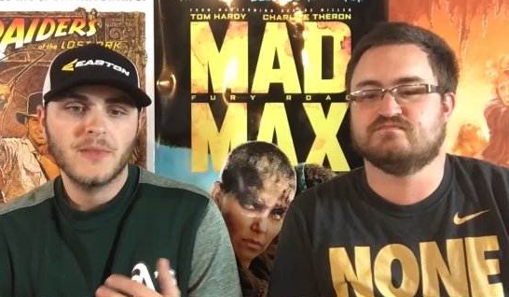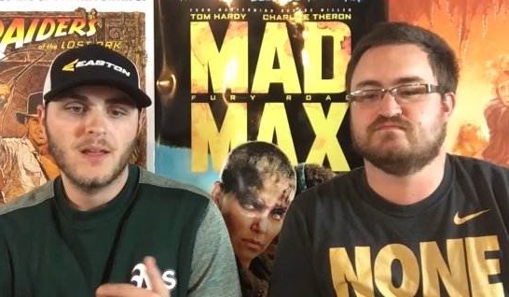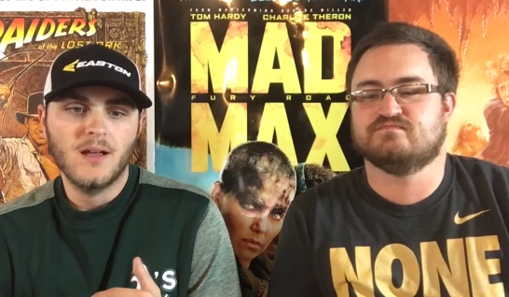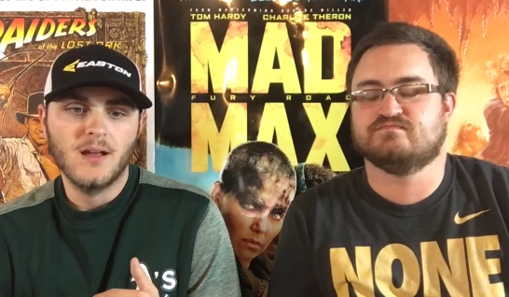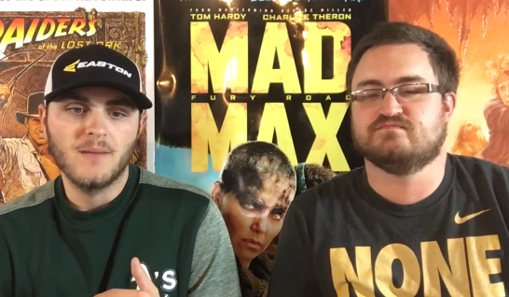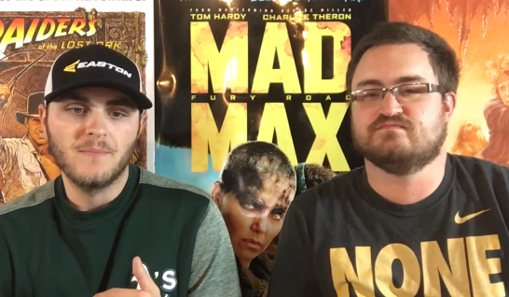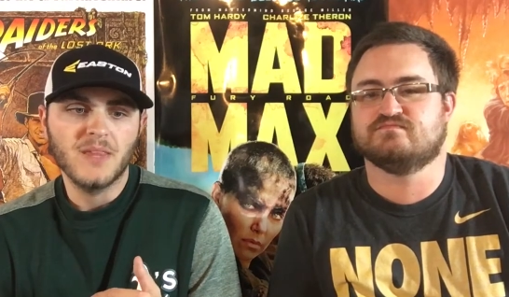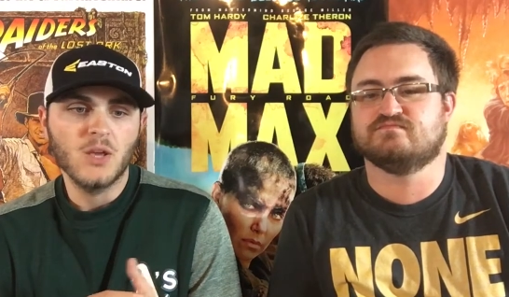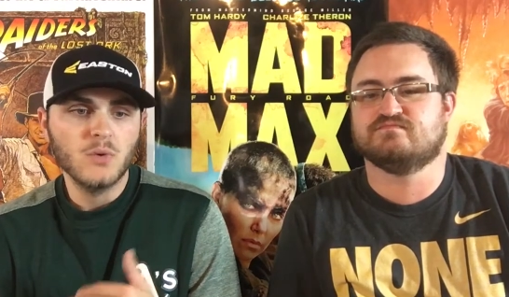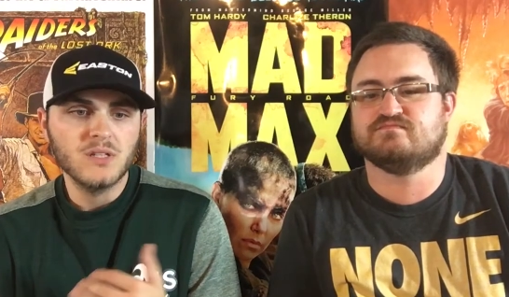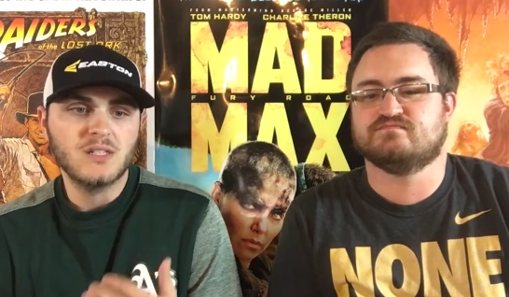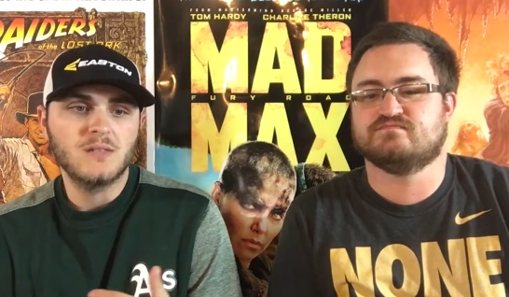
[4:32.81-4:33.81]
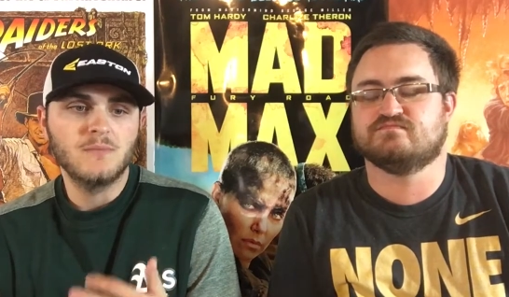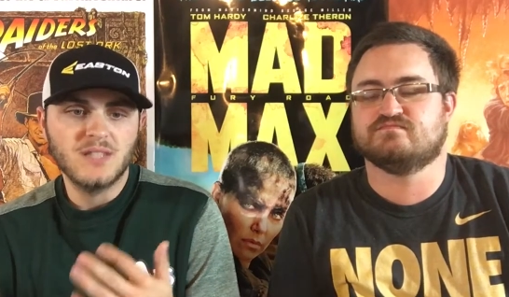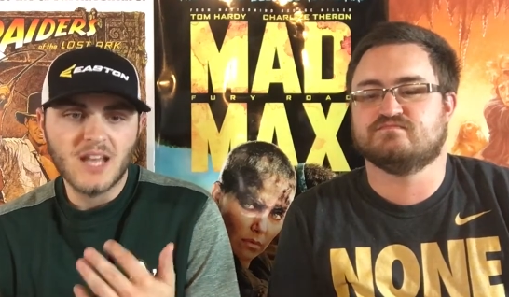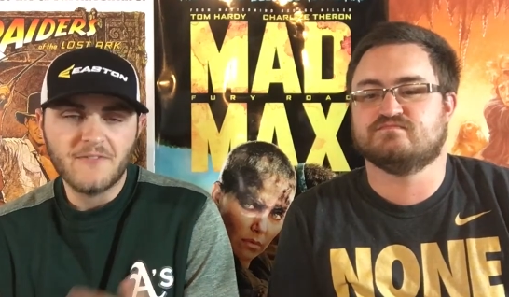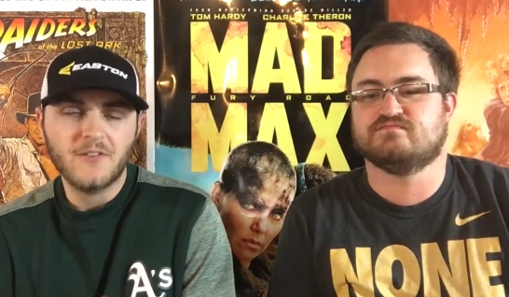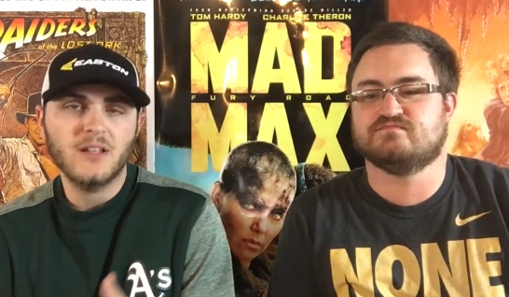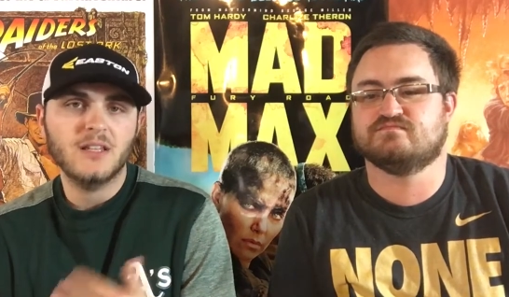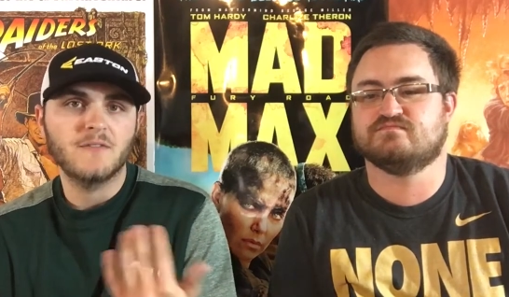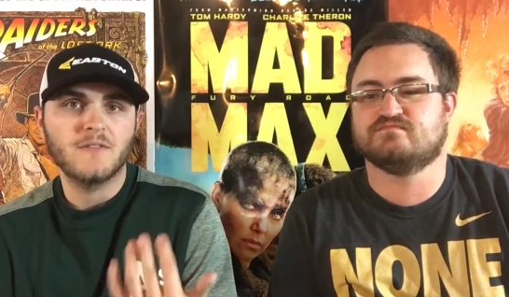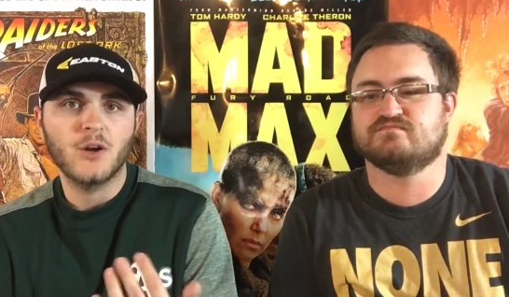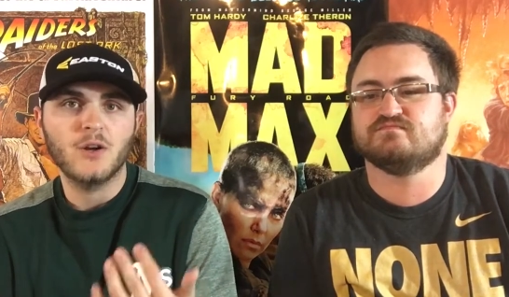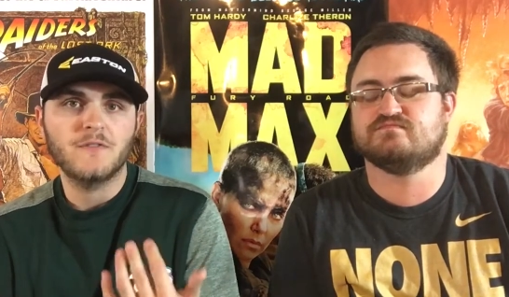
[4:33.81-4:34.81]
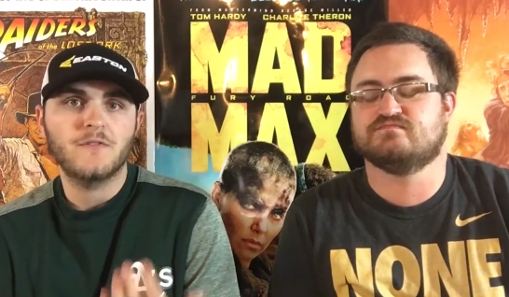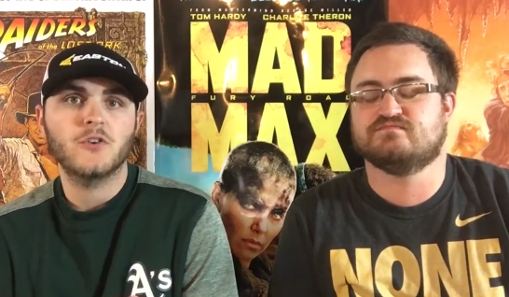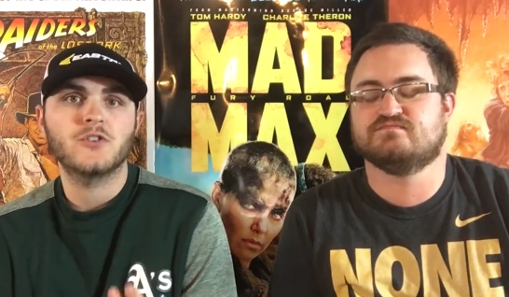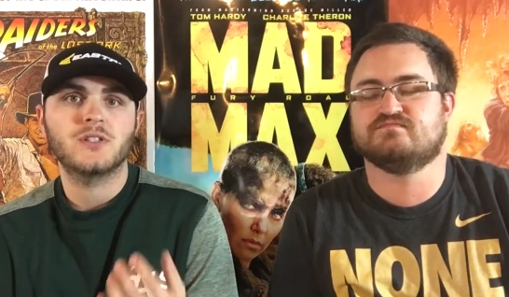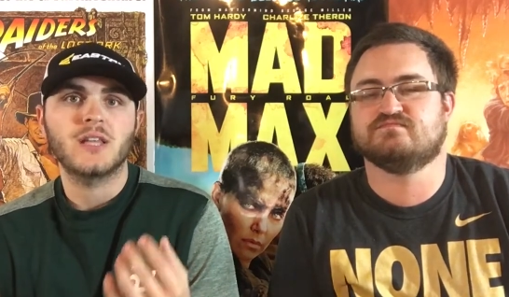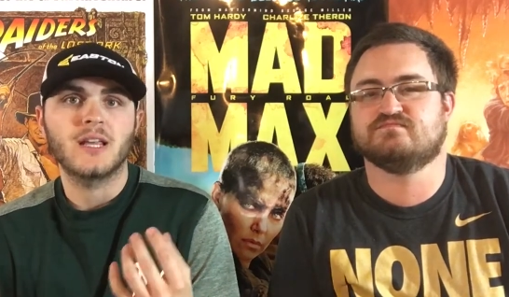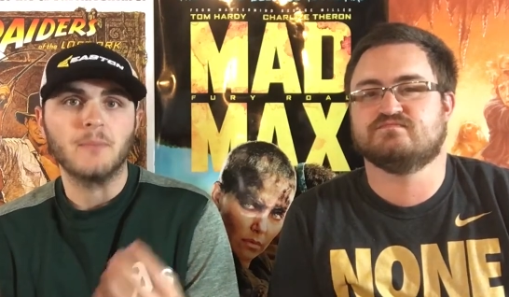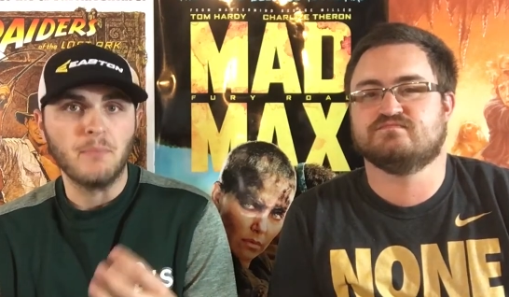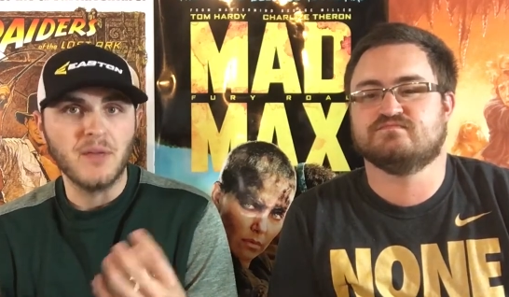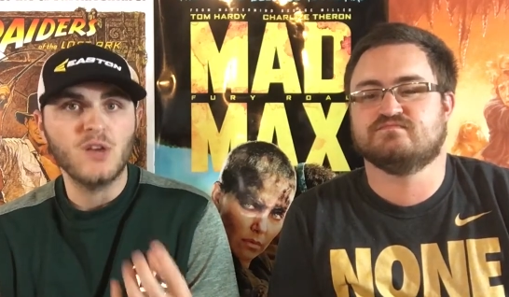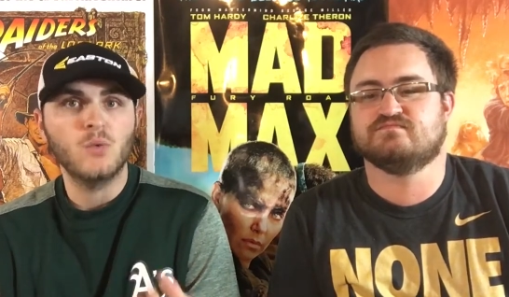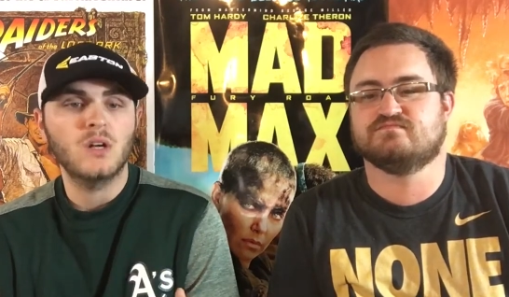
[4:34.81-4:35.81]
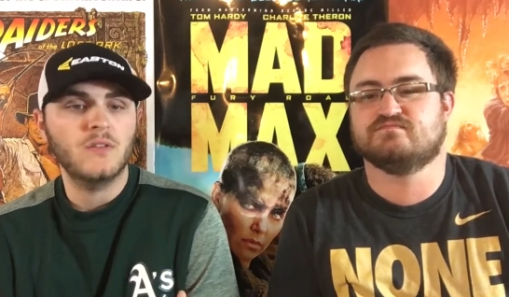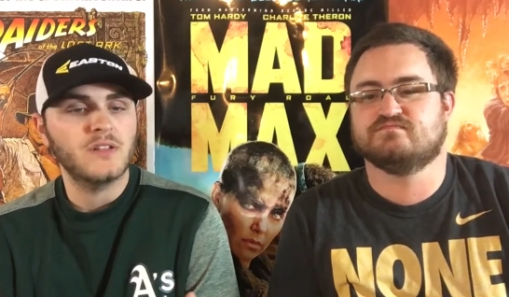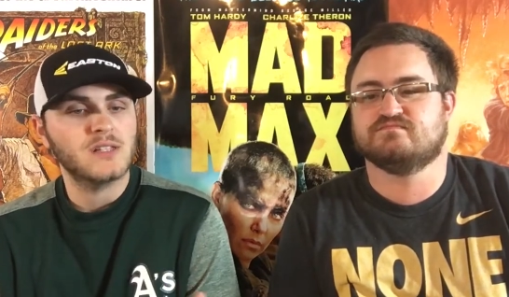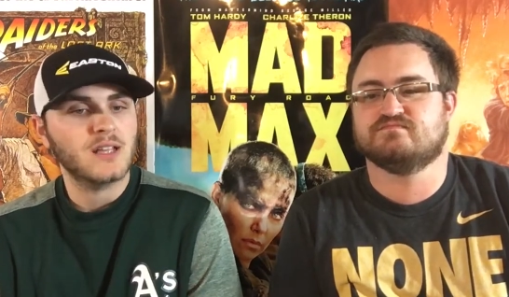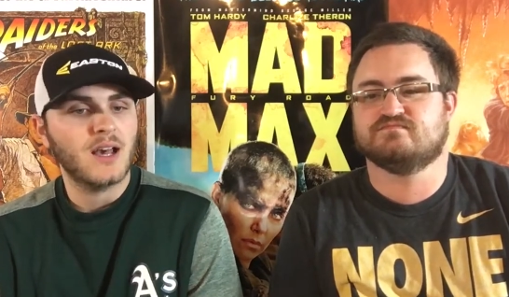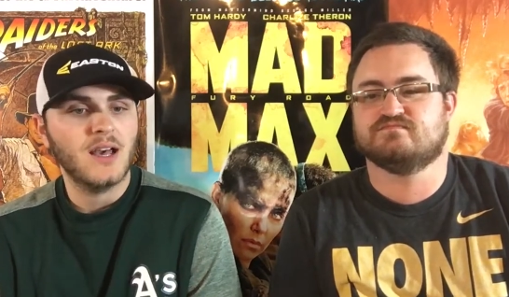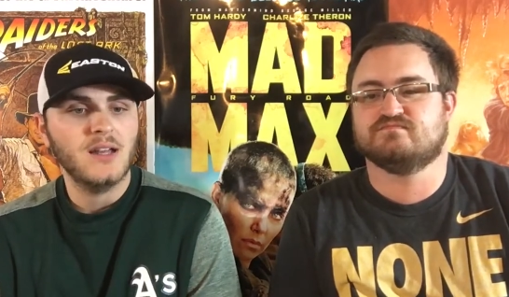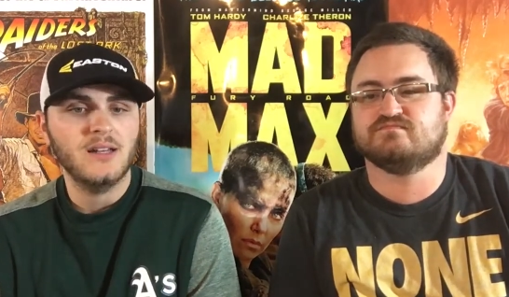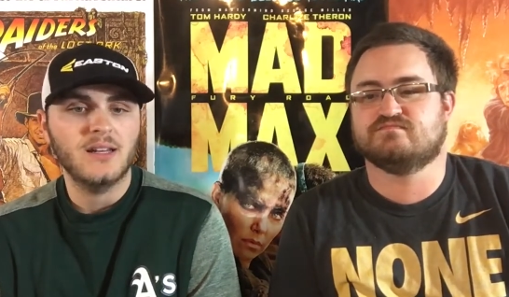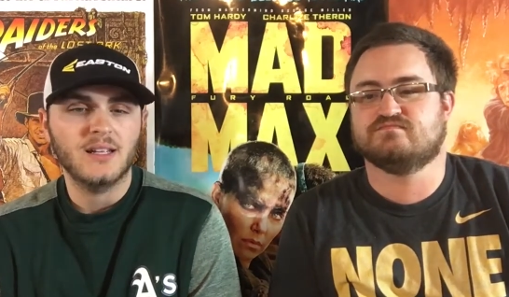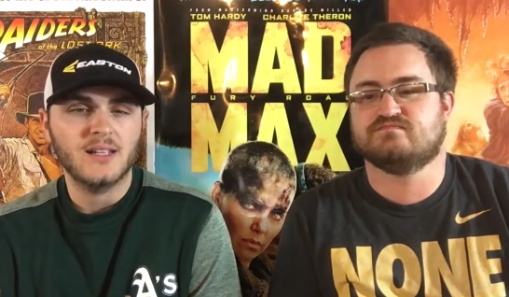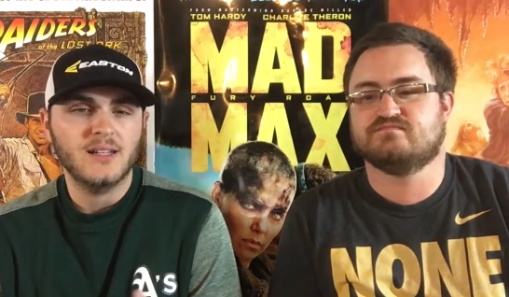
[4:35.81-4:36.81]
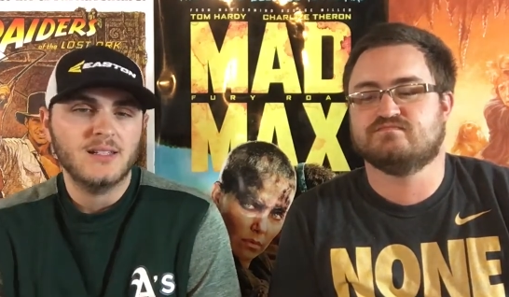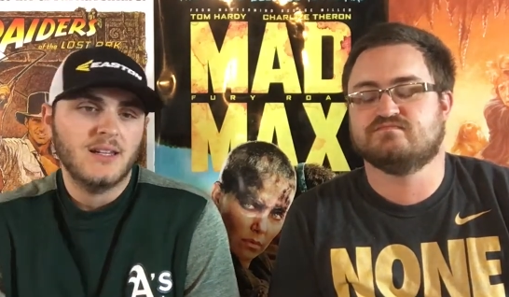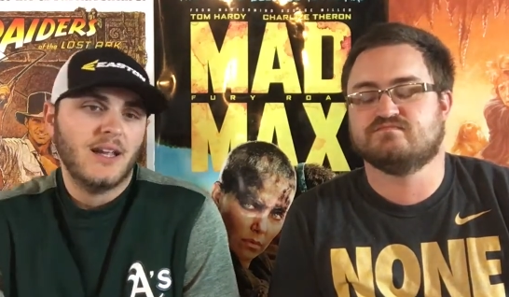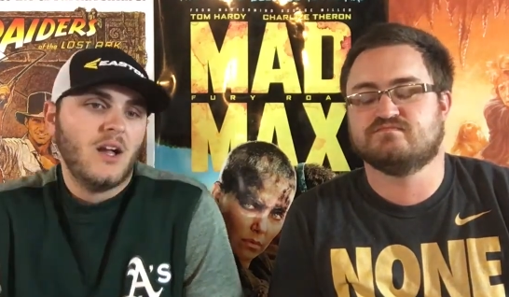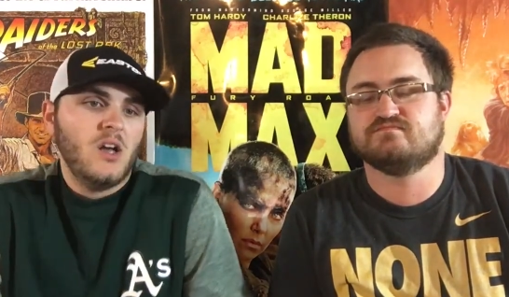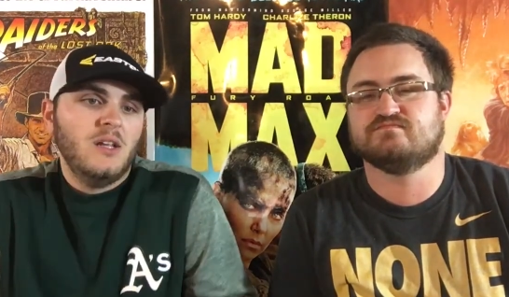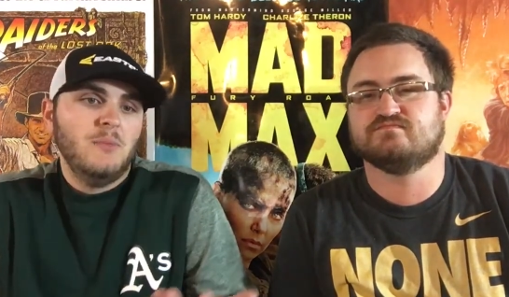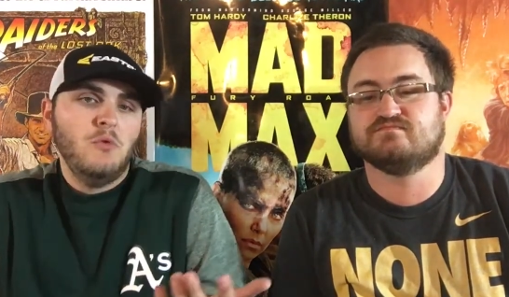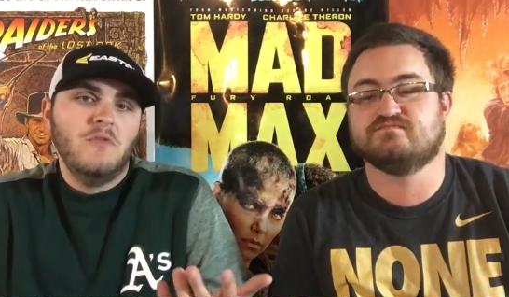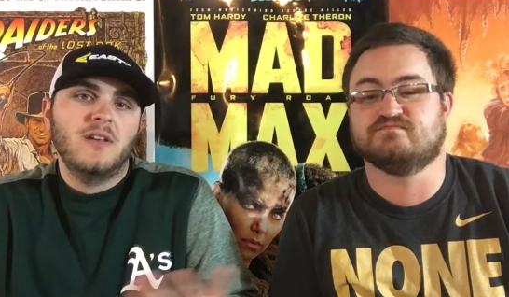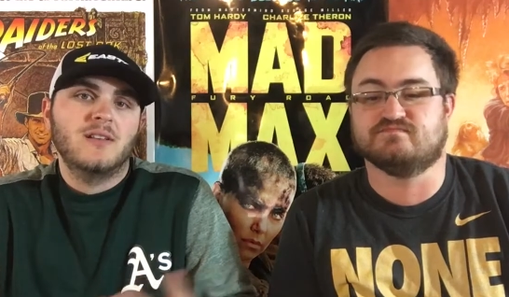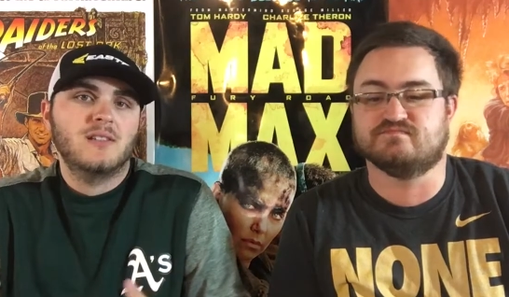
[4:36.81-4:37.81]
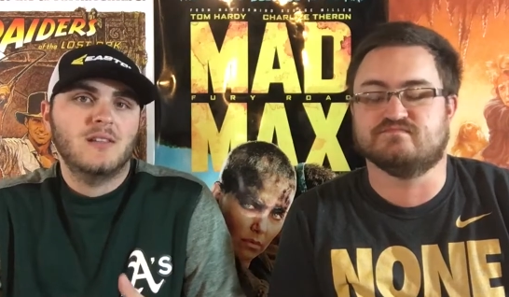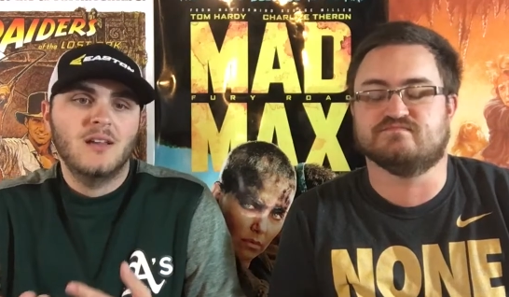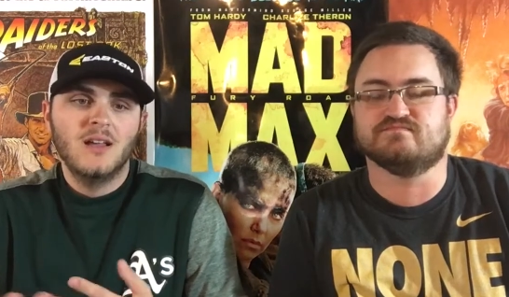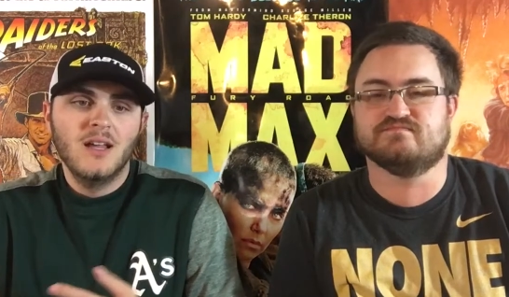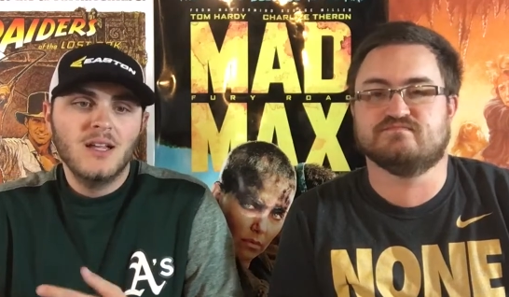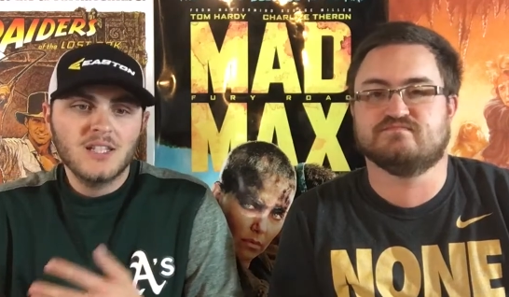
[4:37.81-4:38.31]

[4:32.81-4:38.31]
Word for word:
Speaker 1: Um, it was definitely the very first like big one of its kind, and it, it's an iconic movie. It's a mm-hmm.